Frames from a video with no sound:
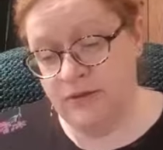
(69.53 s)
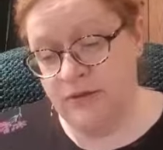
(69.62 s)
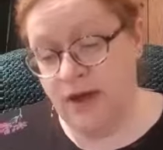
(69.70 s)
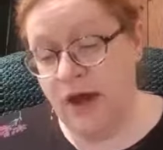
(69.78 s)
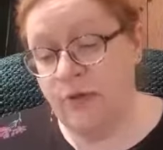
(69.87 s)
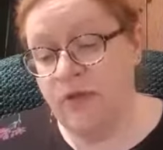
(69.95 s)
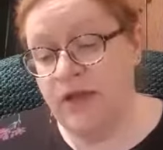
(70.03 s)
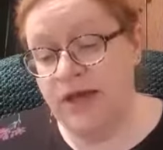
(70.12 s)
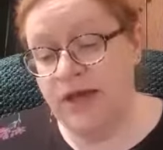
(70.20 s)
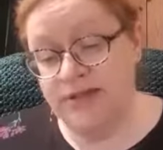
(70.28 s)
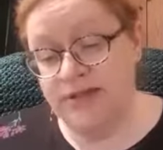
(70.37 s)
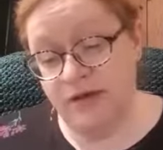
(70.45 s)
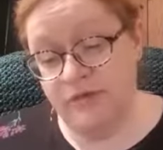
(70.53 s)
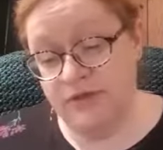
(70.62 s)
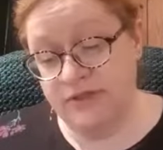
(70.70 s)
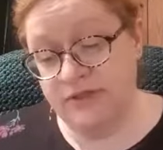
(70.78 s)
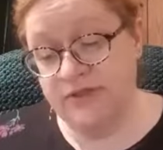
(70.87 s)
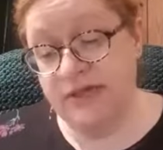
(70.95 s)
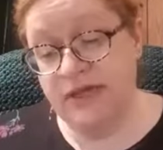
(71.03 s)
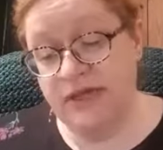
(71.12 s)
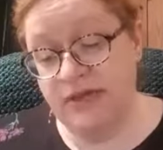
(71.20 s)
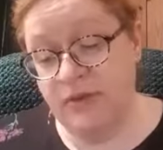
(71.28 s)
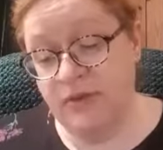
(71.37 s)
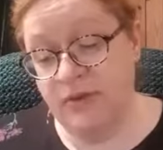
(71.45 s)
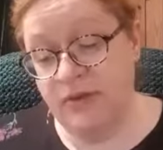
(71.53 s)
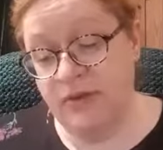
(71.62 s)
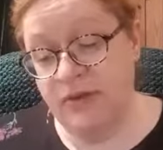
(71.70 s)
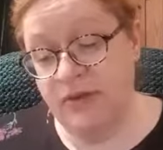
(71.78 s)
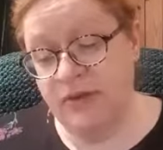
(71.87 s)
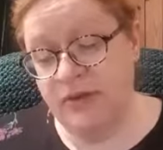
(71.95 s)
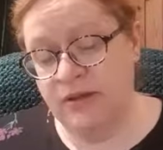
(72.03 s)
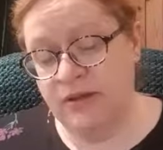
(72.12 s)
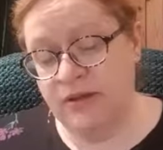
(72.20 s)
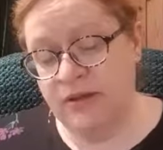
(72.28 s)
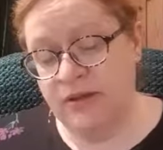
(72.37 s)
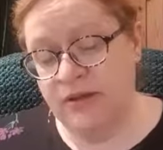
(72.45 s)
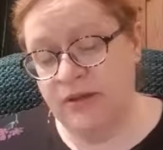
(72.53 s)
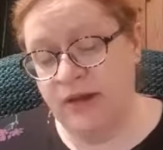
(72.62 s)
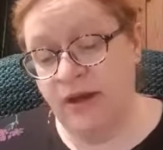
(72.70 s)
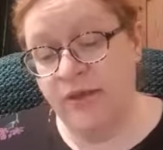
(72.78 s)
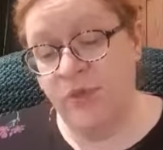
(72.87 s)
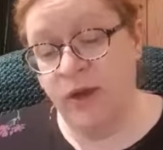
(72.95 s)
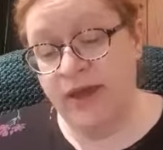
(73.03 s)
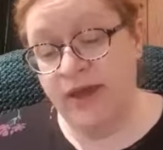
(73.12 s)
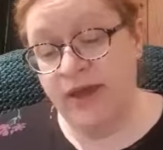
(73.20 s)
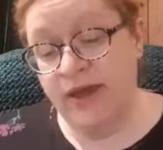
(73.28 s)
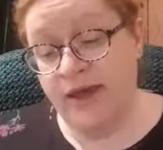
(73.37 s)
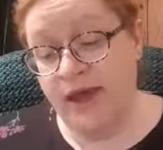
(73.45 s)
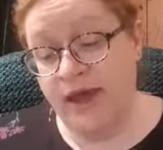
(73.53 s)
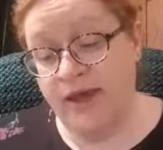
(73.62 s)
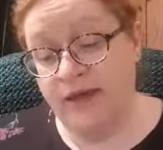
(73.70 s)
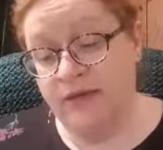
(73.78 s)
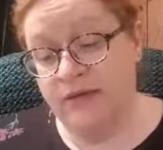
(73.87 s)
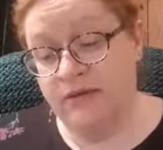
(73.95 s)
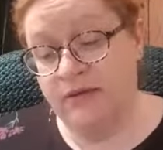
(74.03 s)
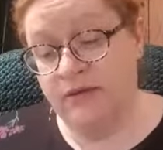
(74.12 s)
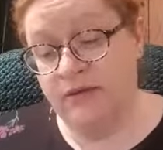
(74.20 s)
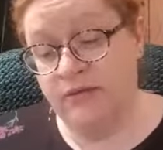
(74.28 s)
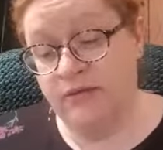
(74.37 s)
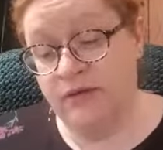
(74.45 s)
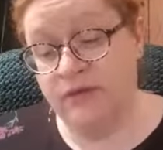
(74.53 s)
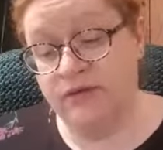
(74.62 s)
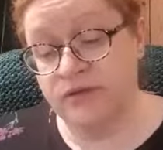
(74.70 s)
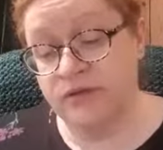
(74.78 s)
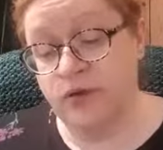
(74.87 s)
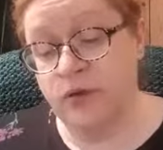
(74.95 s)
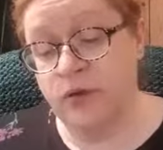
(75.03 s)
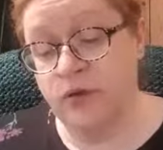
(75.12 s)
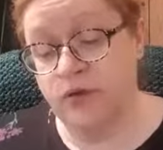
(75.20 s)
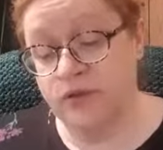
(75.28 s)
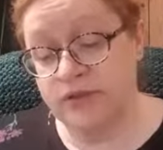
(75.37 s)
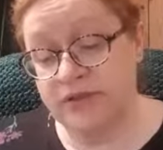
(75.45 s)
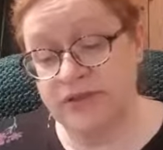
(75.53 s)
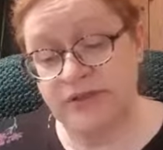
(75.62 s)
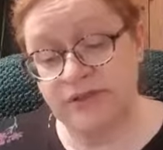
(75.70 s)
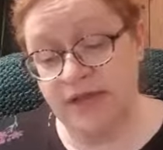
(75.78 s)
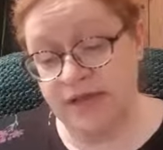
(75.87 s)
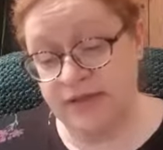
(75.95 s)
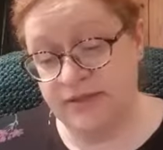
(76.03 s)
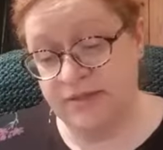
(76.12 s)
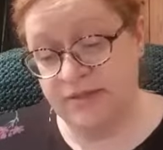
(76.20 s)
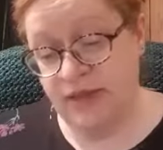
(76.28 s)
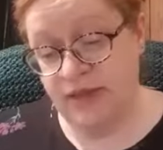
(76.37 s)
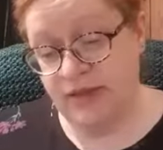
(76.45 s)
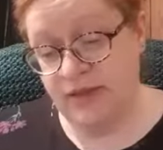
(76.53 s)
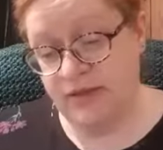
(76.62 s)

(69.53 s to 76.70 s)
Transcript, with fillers: I will lie down and sleep. I wake again because the Lord sustains me.